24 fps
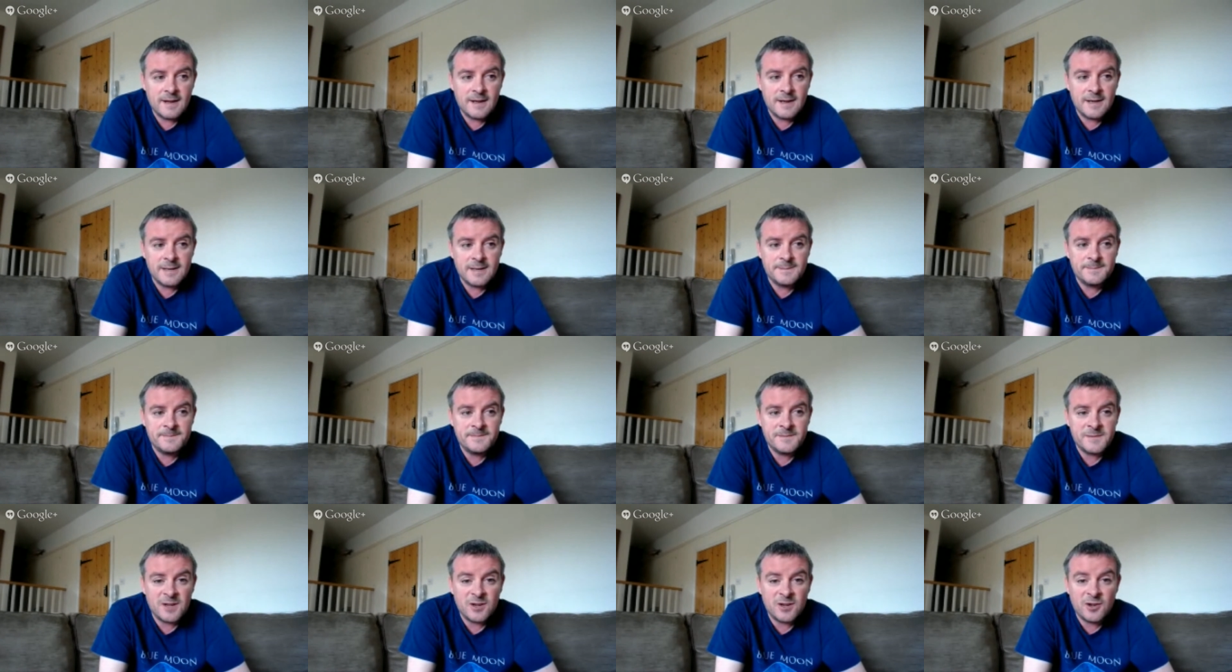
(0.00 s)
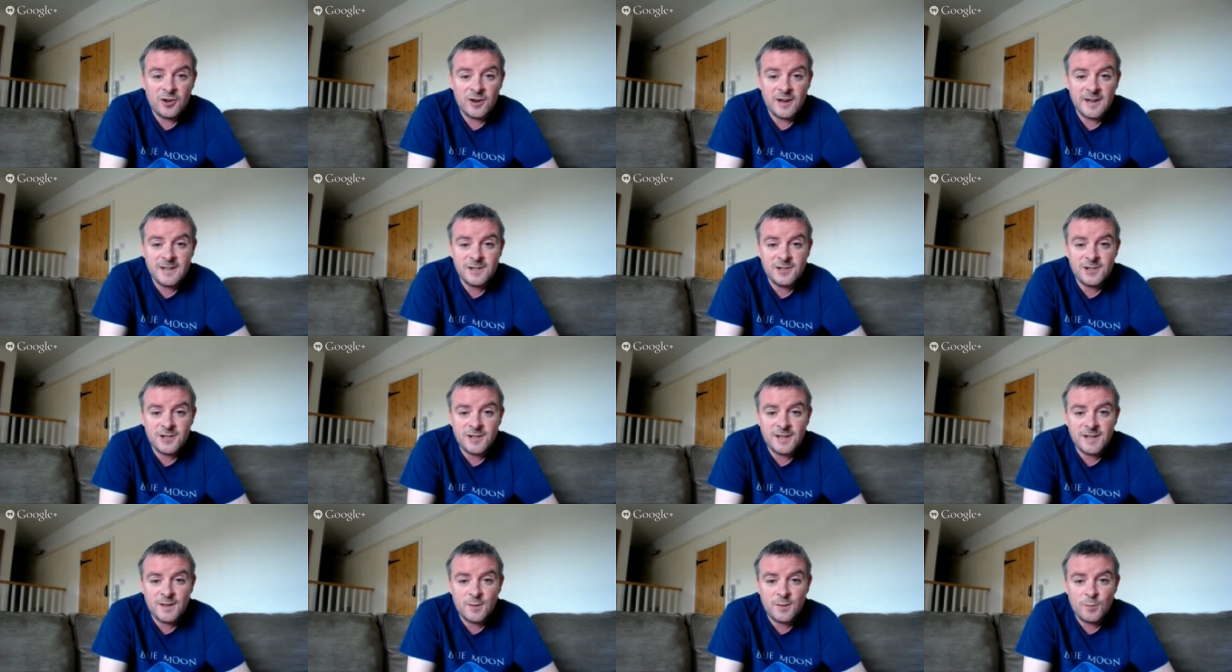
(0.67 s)
and got
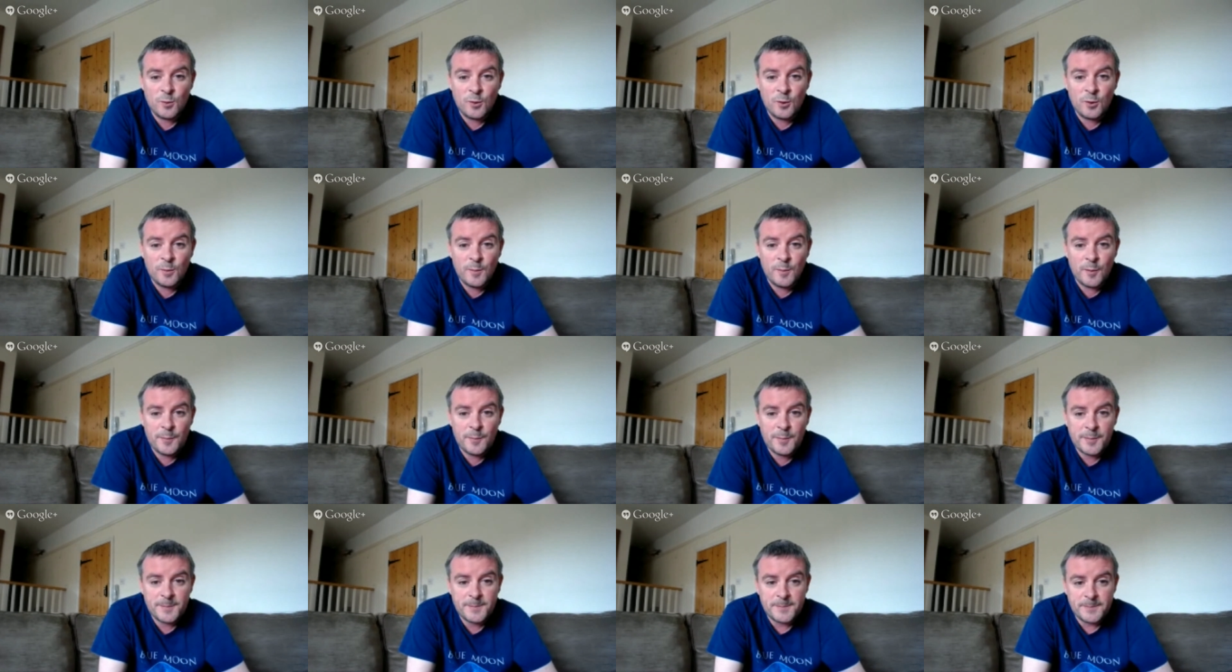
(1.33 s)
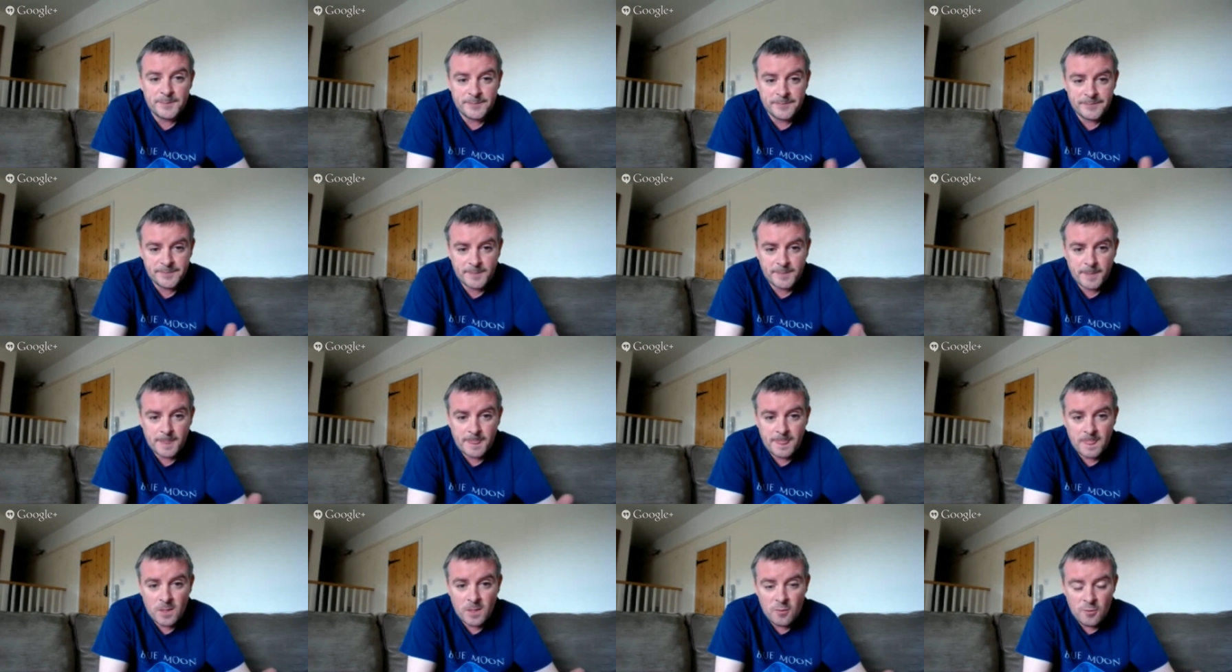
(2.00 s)
injured in the warm-up,
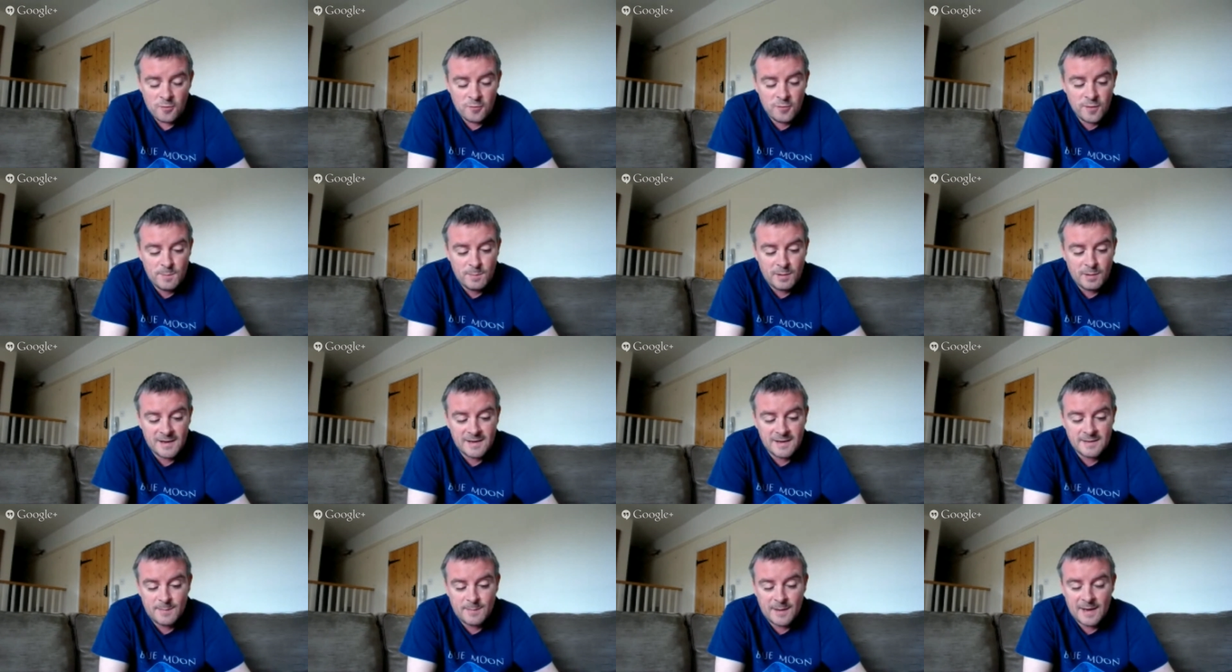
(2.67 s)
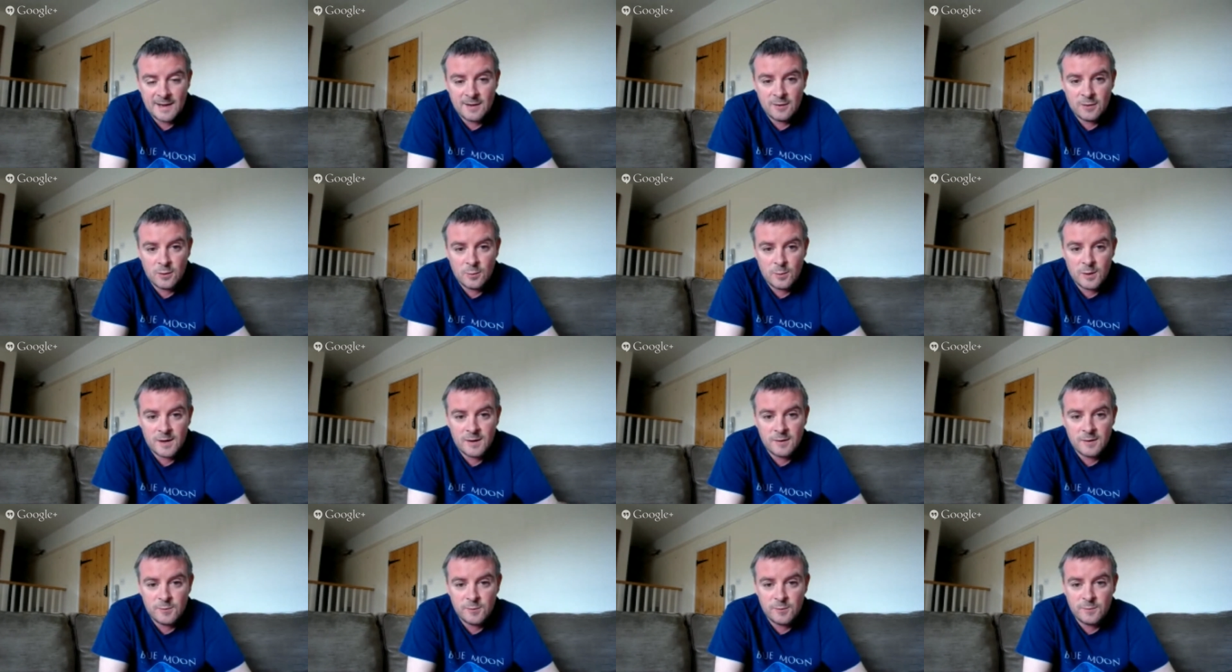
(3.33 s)
replaced by
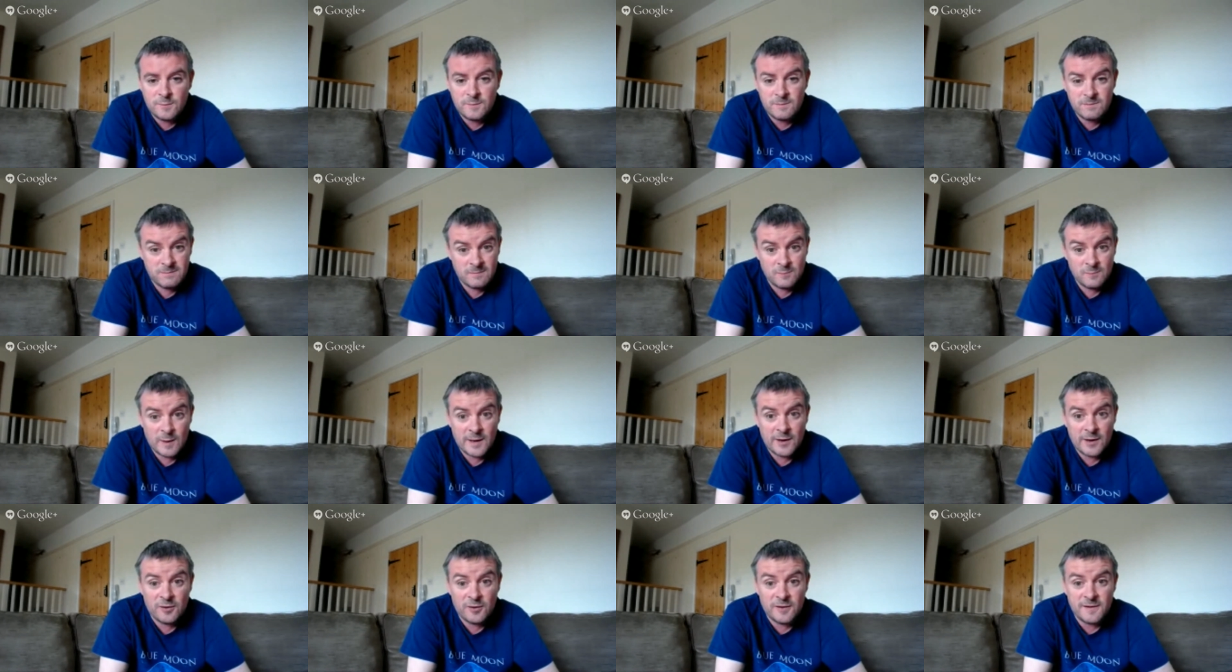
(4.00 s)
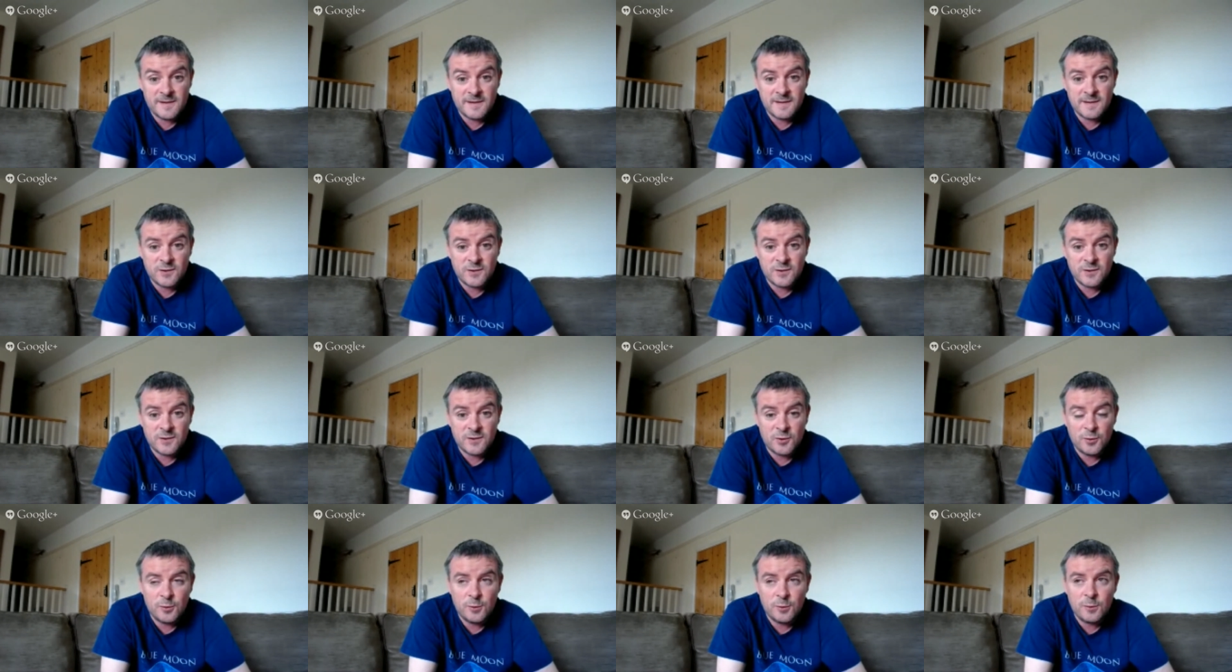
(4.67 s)
Oluwa, who went on to
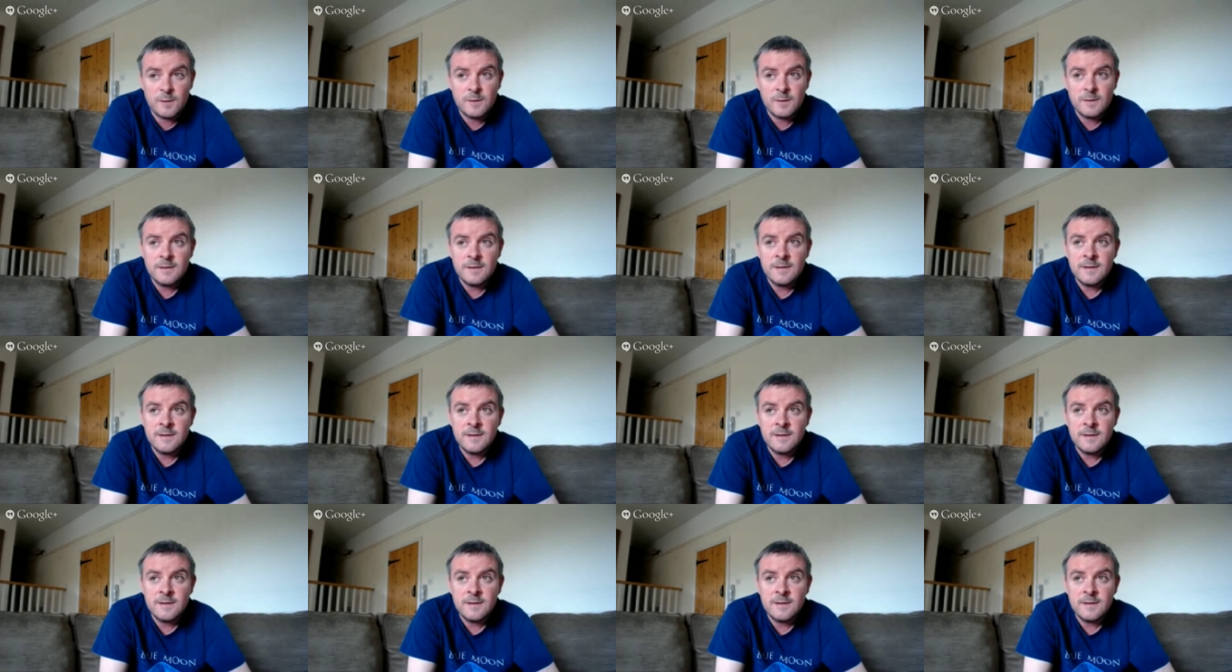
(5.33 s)
score.